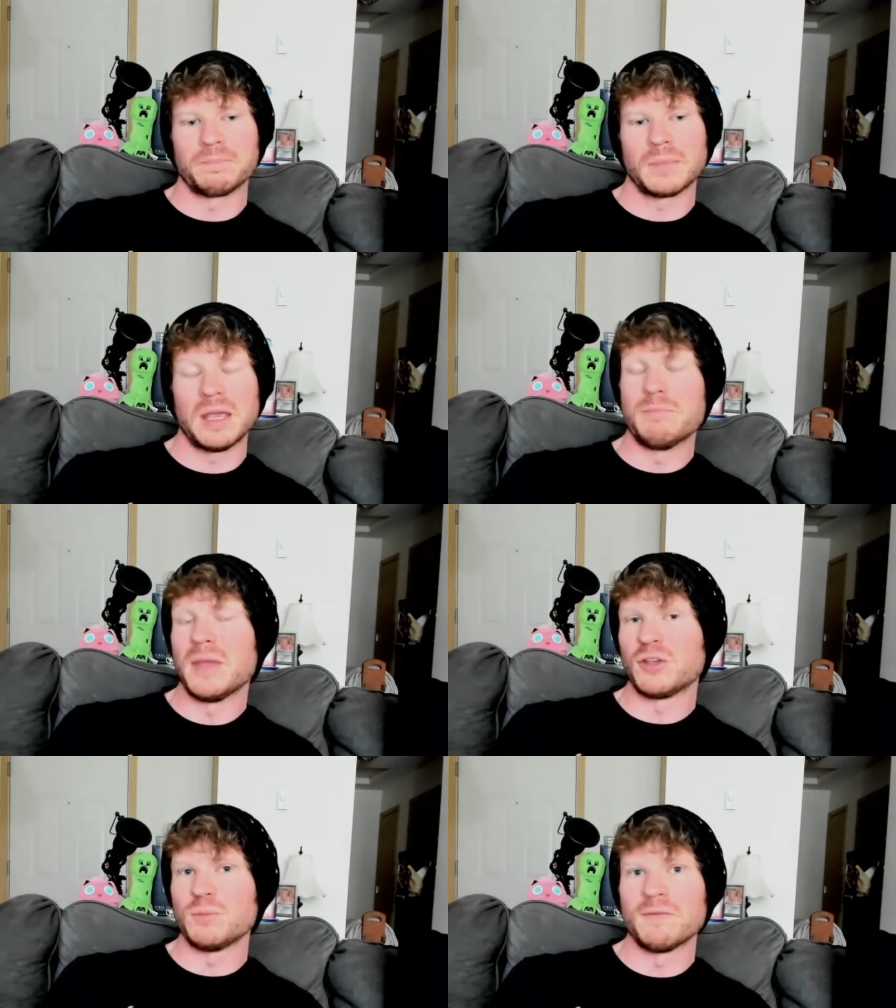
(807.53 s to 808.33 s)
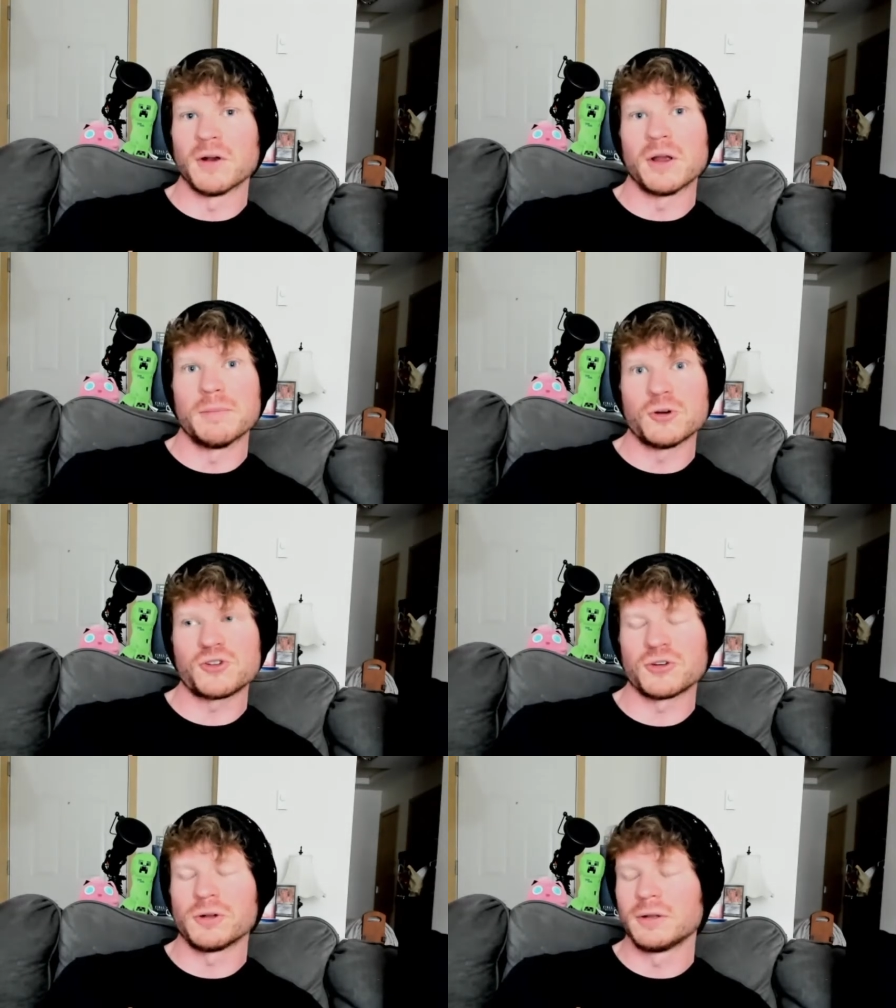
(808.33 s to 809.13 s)
it makes me very
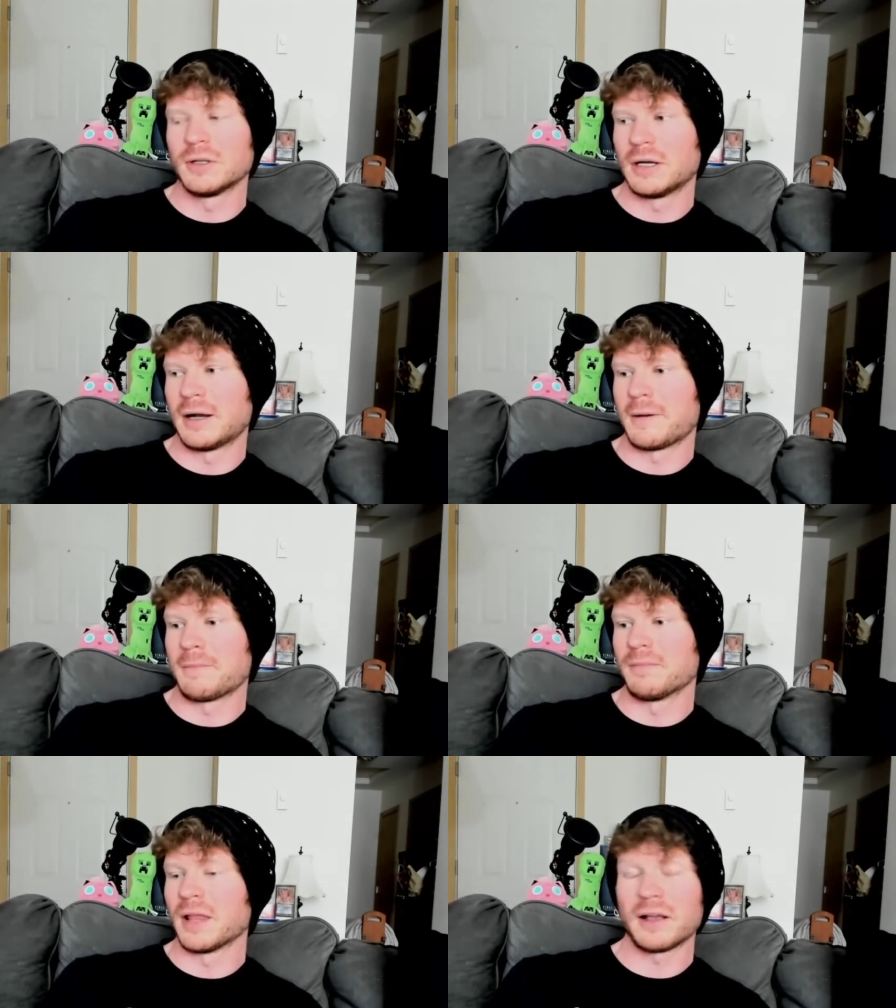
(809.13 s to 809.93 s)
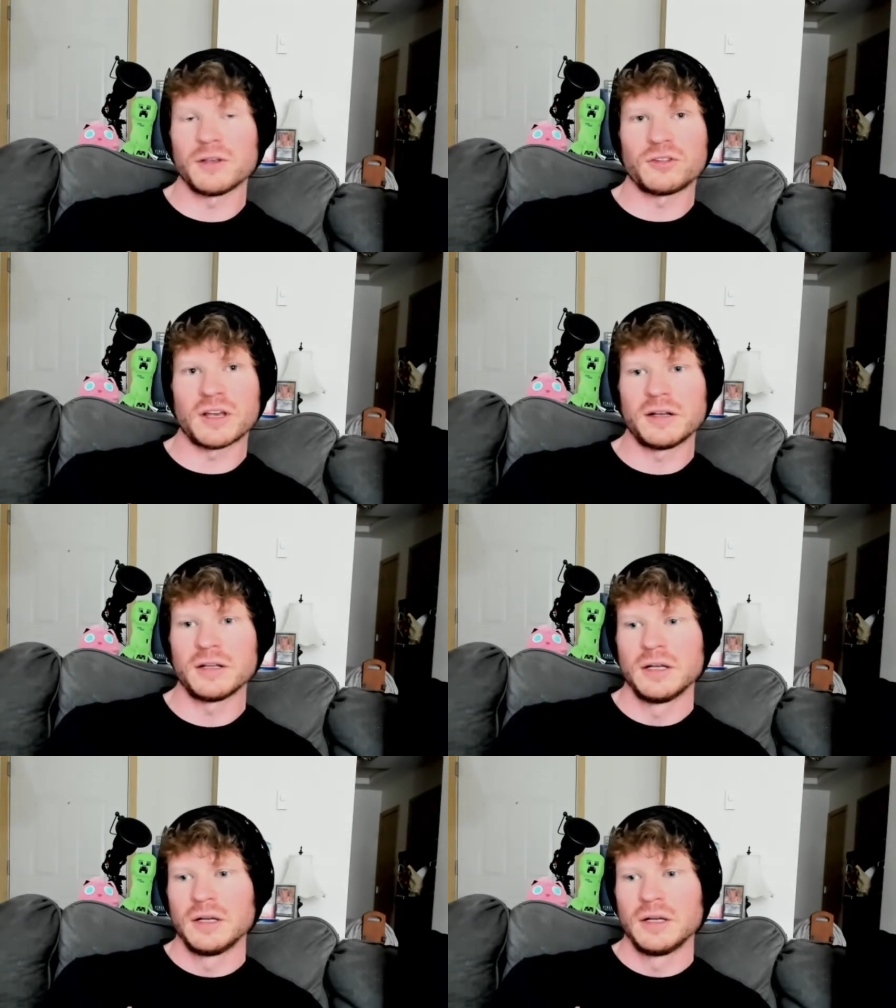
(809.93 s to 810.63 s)
emotional. Like I said,